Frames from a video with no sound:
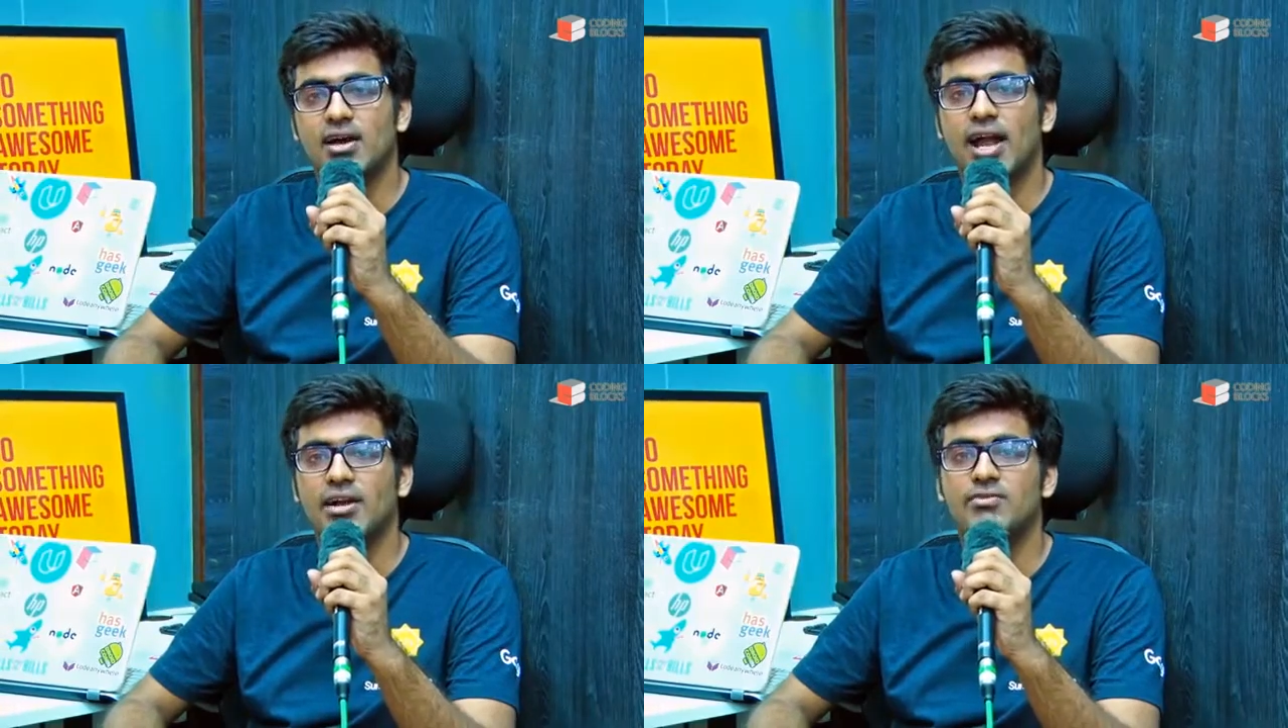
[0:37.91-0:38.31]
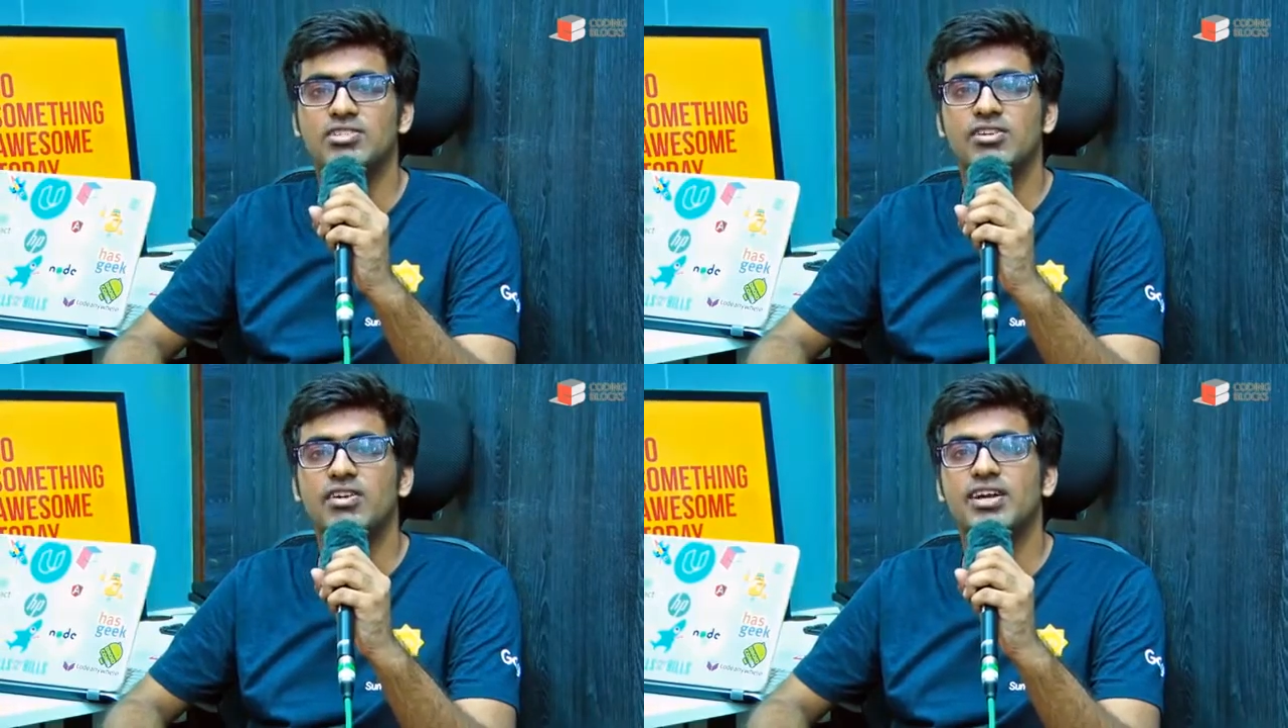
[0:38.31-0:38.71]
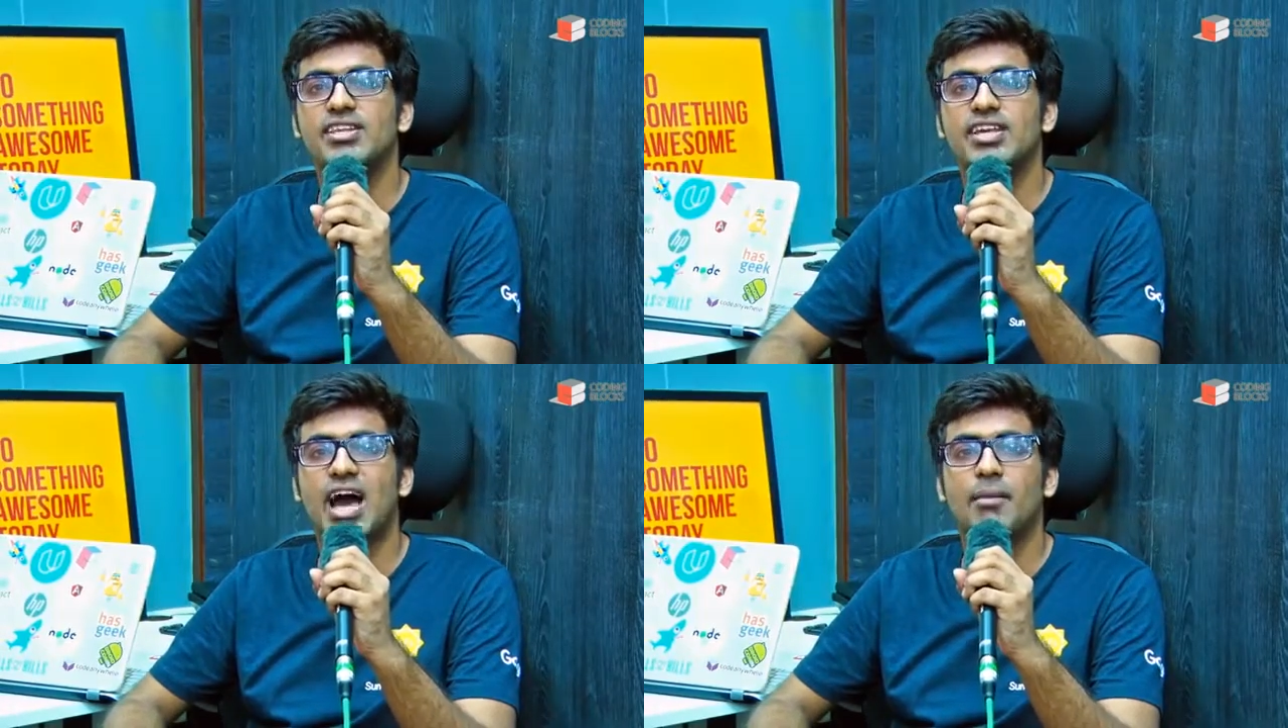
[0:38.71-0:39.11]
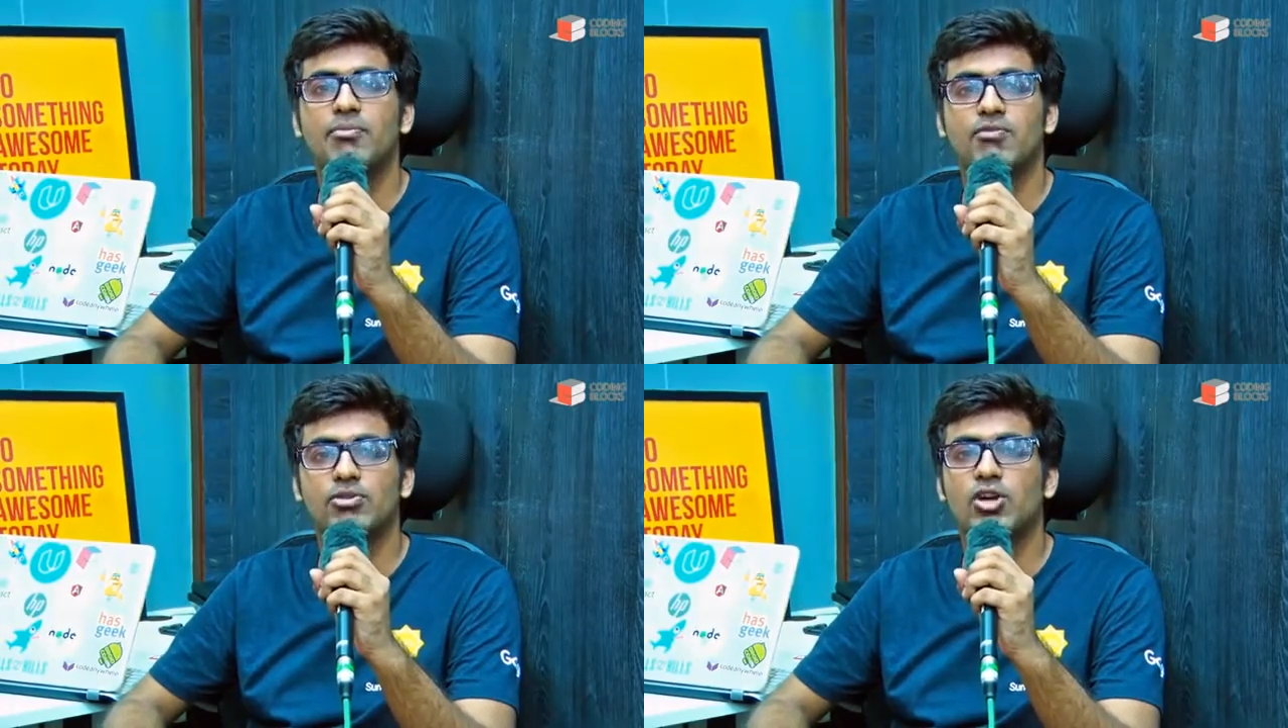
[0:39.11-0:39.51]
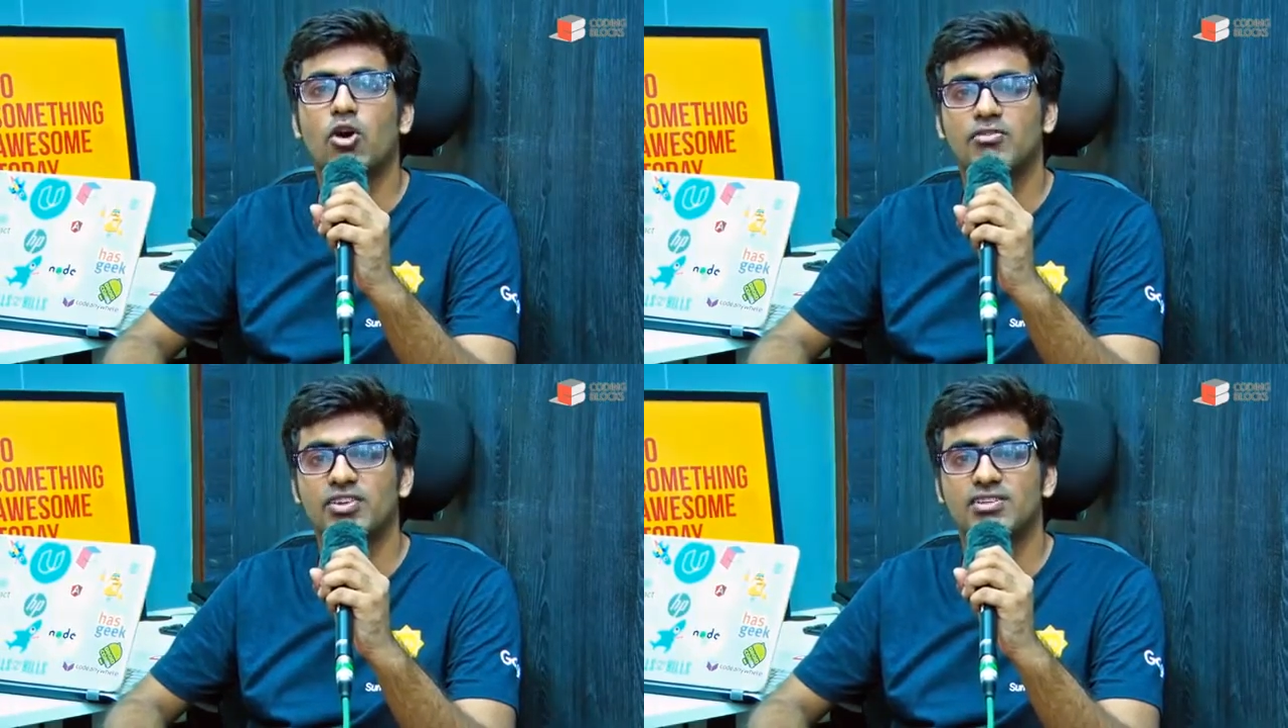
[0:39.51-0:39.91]
and we generate the app for the
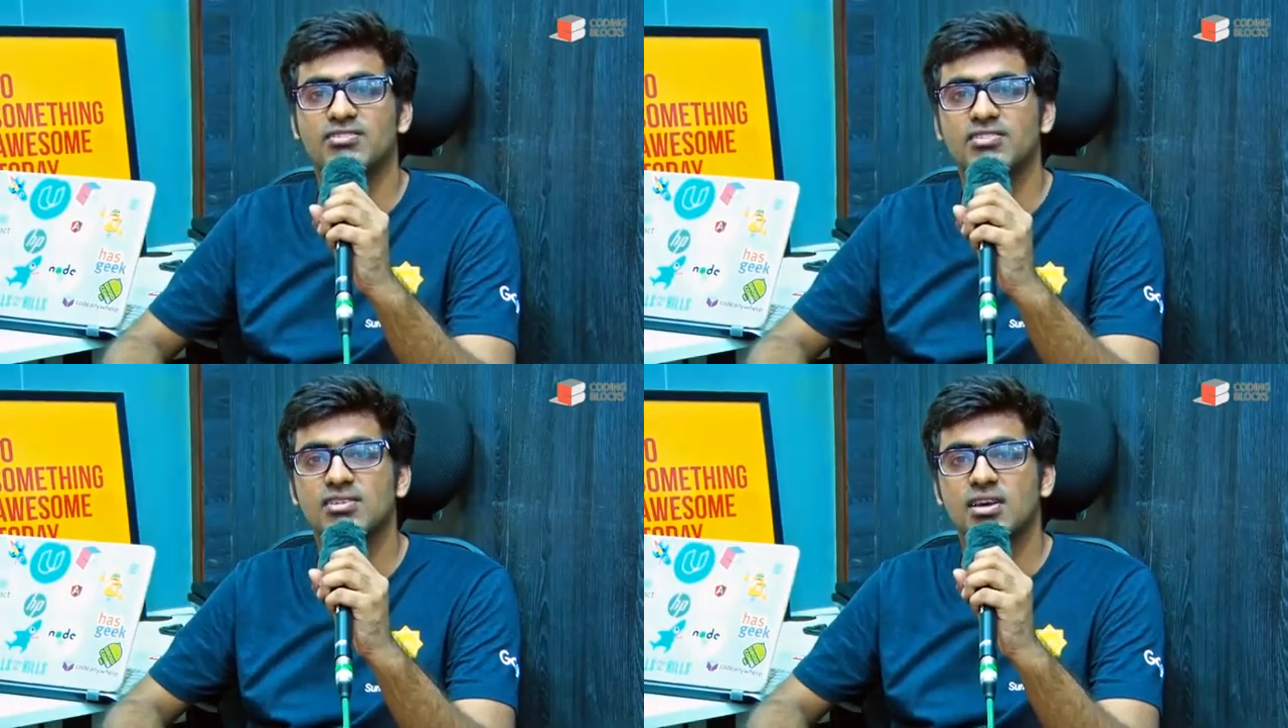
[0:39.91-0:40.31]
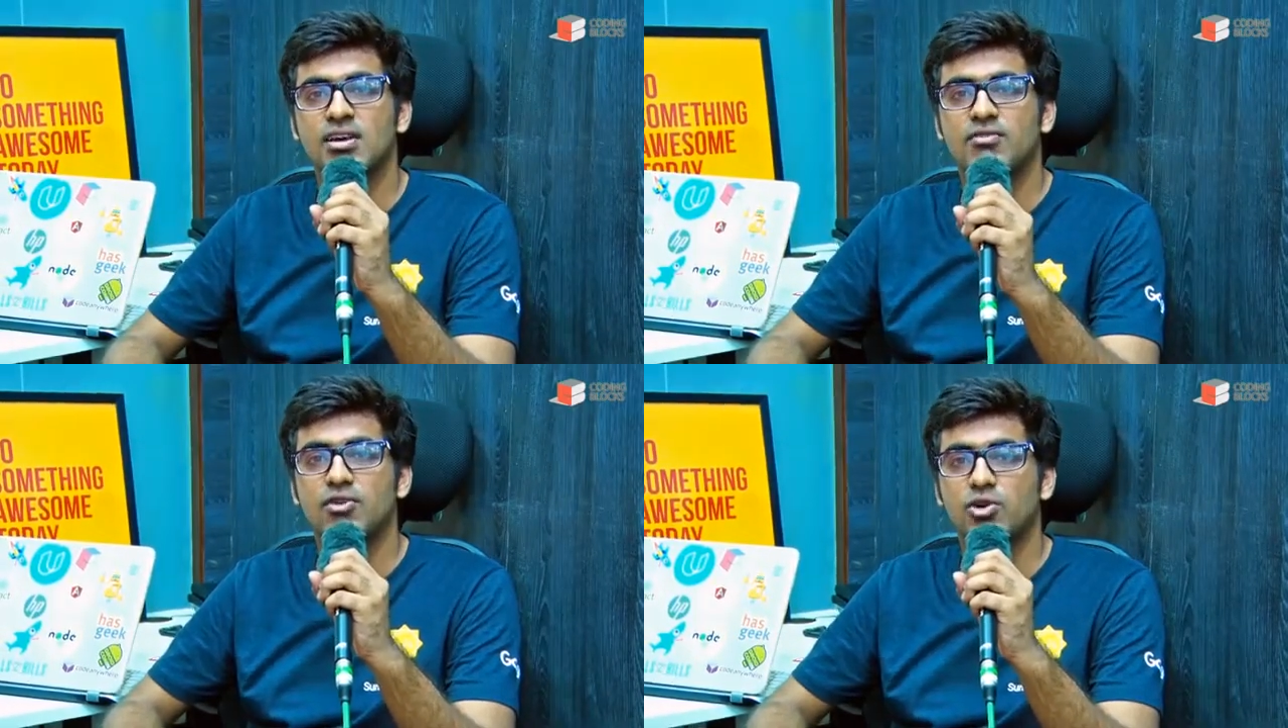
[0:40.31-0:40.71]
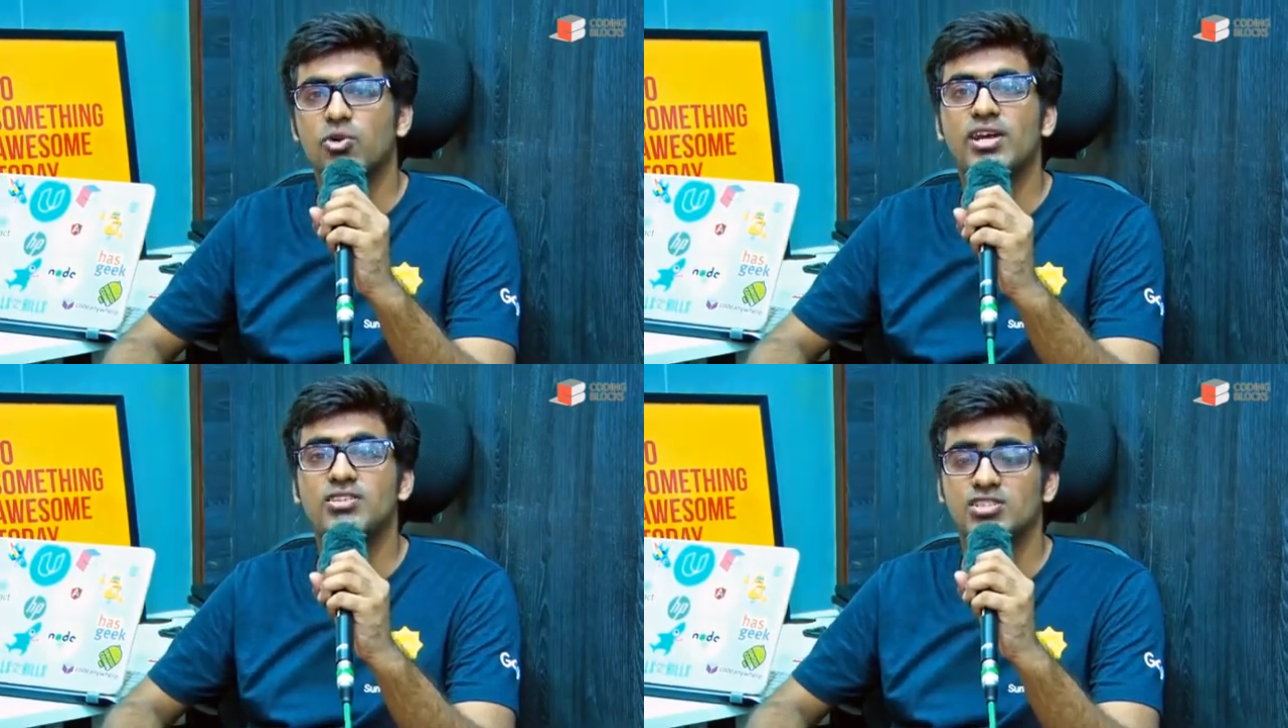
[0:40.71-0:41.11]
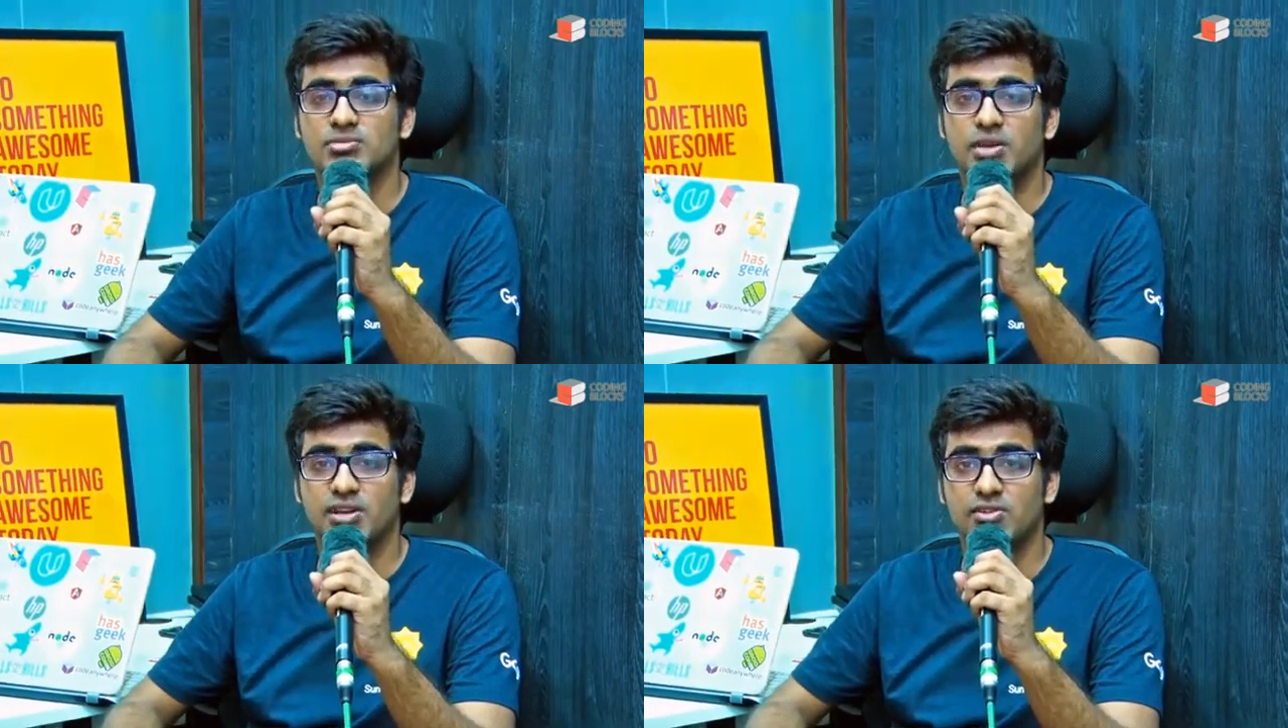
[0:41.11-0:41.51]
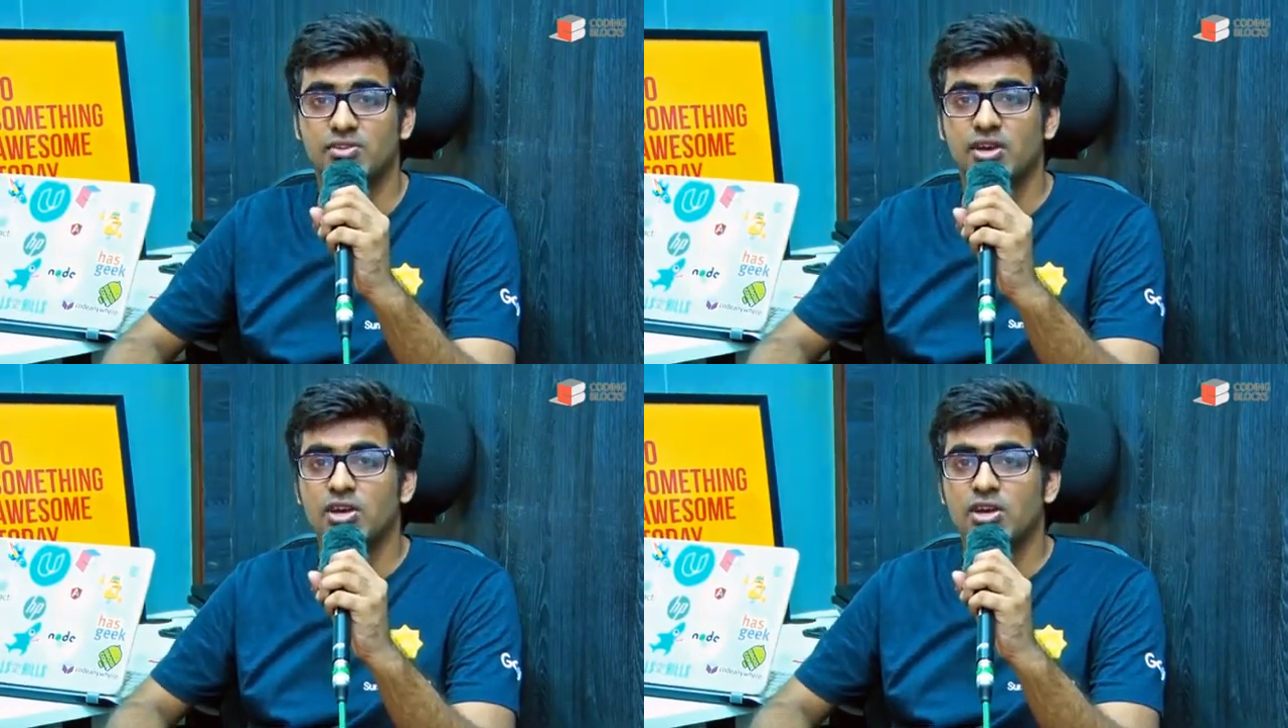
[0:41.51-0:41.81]
conferences for you in just minutes.